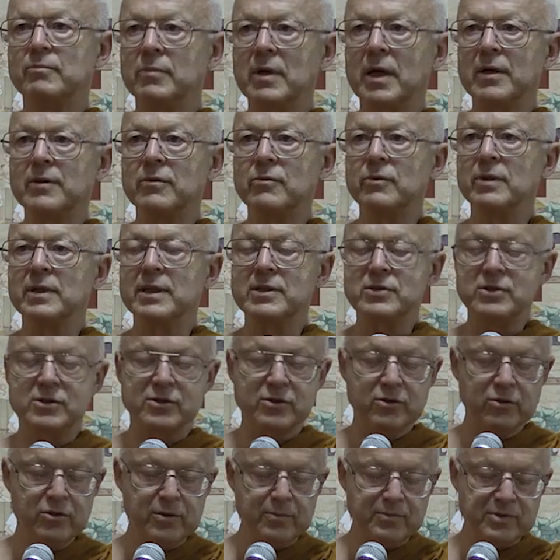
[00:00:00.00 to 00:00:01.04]
other religious
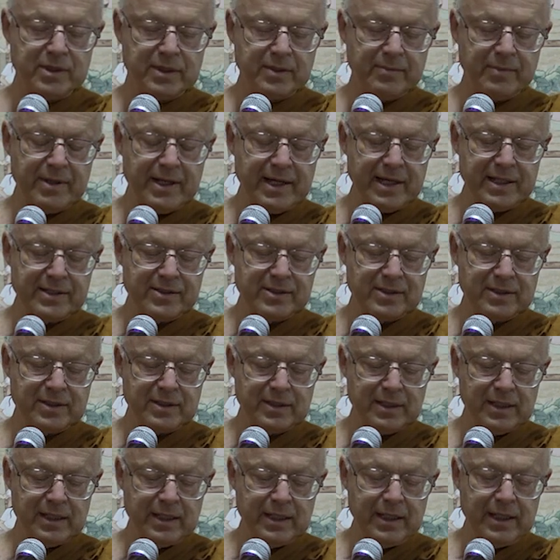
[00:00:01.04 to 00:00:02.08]
groups in the past,
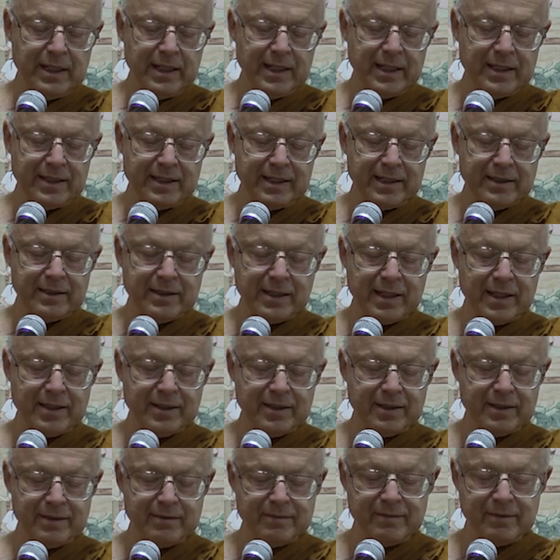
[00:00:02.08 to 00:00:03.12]
and they'd
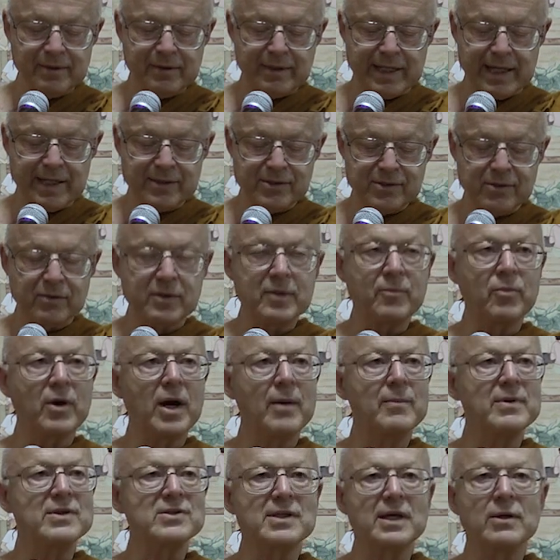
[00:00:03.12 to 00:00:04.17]
gotten the, the answer. The
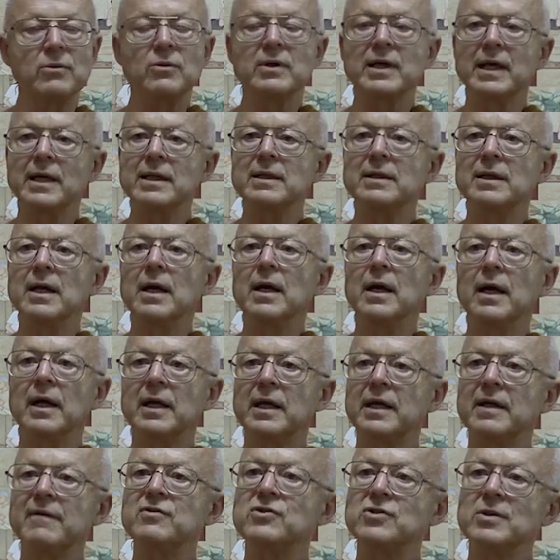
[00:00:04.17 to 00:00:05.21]
Brahmins said, okay, a
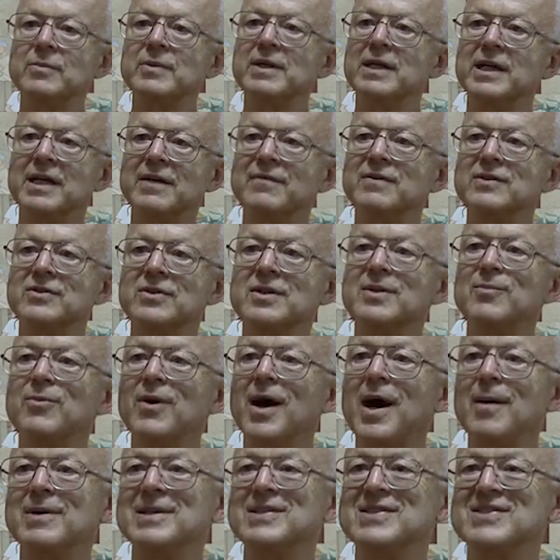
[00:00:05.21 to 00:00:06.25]
gift should be given to the
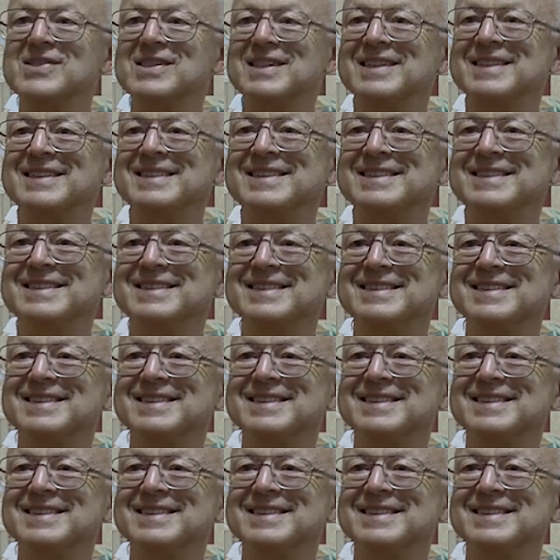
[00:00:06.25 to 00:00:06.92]
Brahmins.